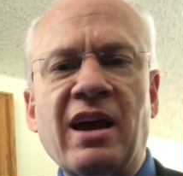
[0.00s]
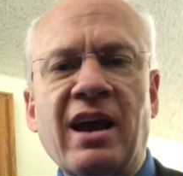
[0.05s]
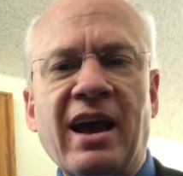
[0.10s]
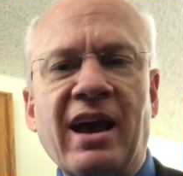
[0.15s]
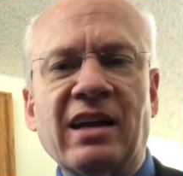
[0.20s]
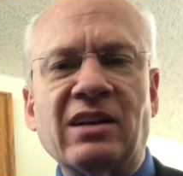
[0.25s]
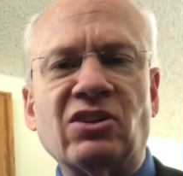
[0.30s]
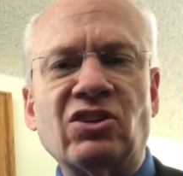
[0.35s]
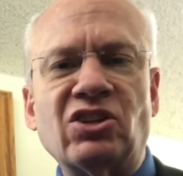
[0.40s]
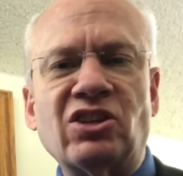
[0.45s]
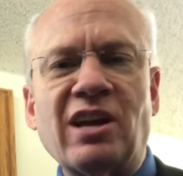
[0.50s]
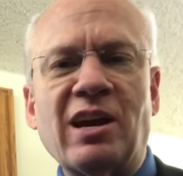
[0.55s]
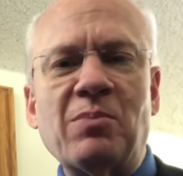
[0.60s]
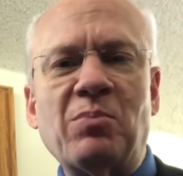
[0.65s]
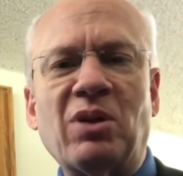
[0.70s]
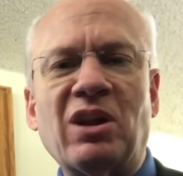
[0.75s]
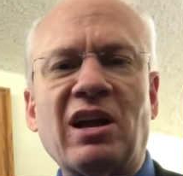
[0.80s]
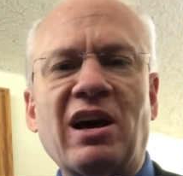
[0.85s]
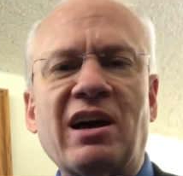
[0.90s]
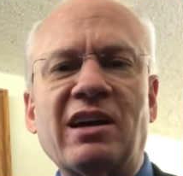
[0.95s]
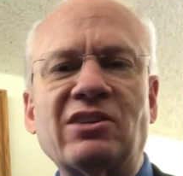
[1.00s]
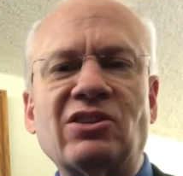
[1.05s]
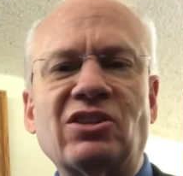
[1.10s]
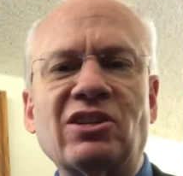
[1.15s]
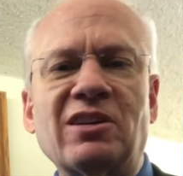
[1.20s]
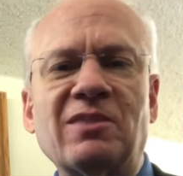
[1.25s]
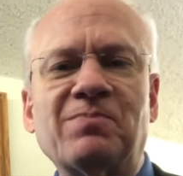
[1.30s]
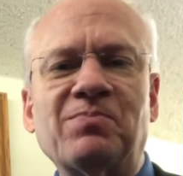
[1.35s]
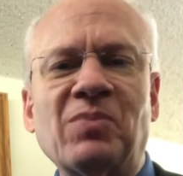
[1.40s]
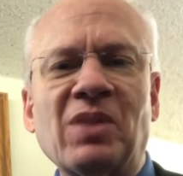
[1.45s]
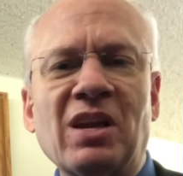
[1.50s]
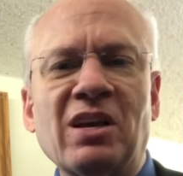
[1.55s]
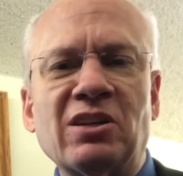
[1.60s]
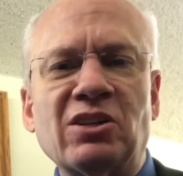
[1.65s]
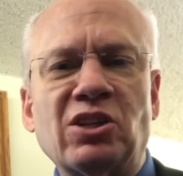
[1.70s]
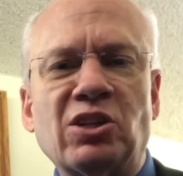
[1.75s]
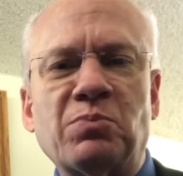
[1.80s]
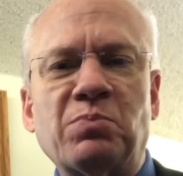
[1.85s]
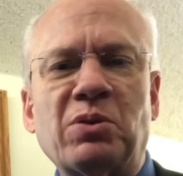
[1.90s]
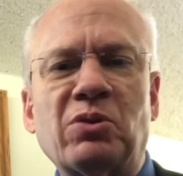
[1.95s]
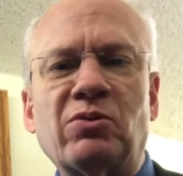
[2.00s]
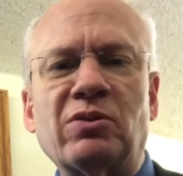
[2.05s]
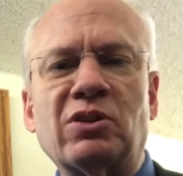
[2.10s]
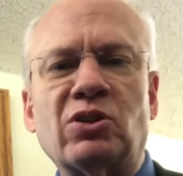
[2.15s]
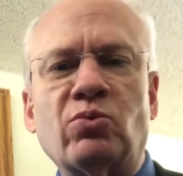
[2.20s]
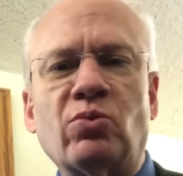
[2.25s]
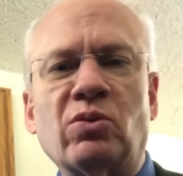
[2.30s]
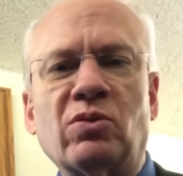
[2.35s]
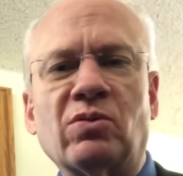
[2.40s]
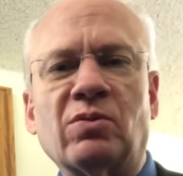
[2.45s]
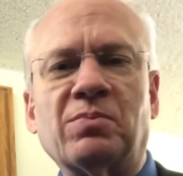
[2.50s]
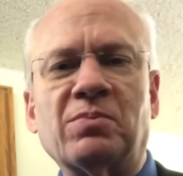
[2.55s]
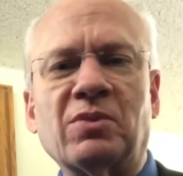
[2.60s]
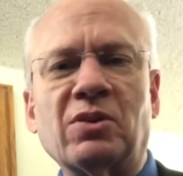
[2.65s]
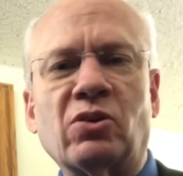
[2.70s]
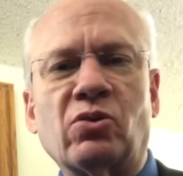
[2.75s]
and stabilizing spiritual